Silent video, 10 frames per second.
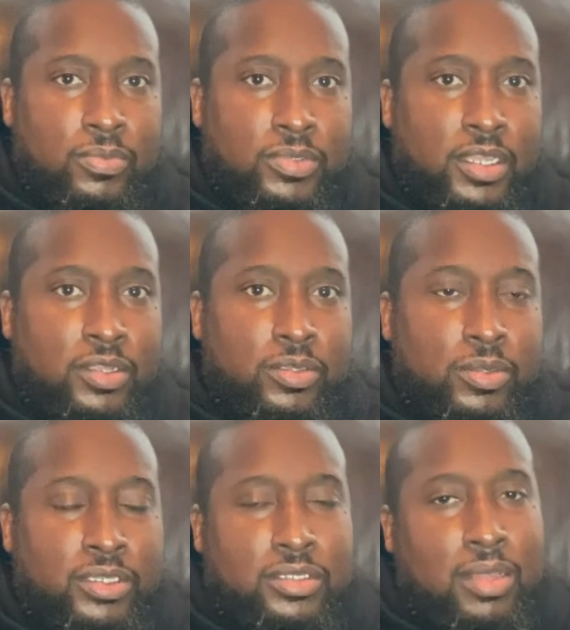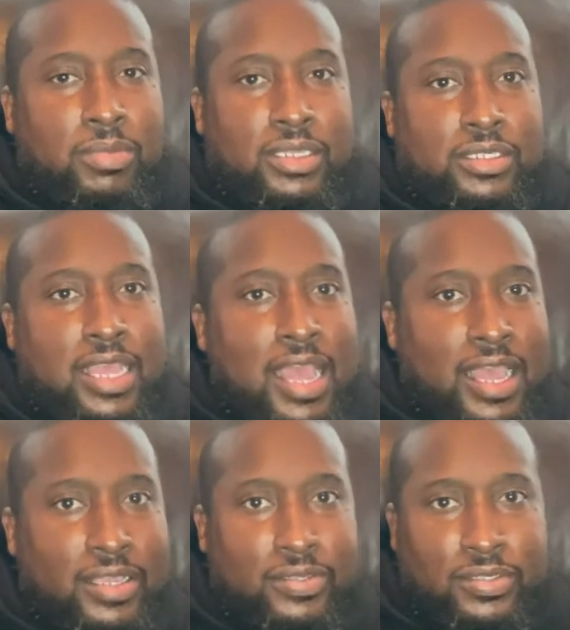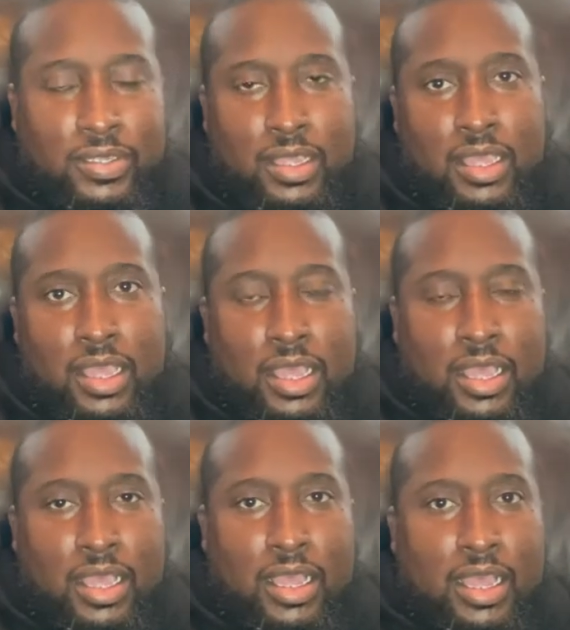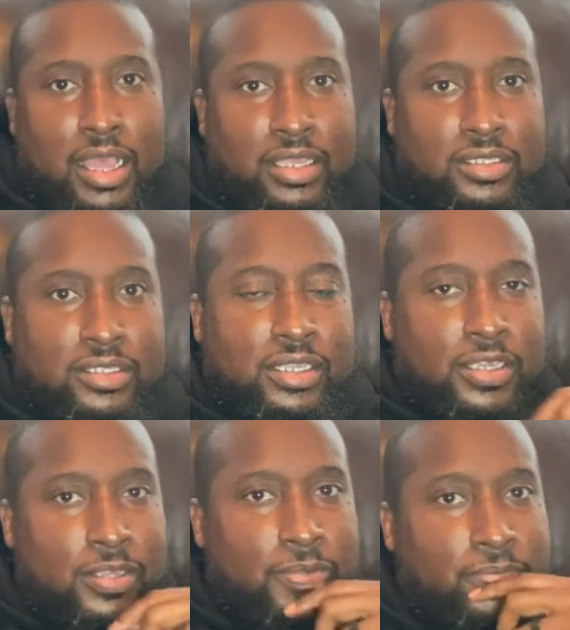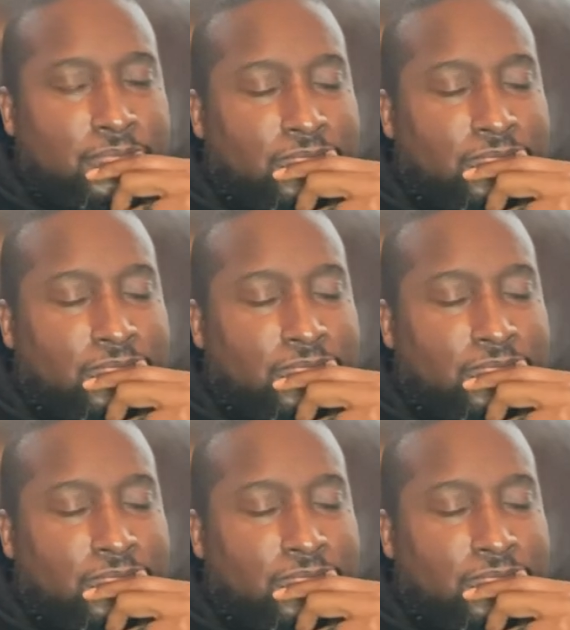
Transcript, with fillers: I'm telling you. And some of these guys, I see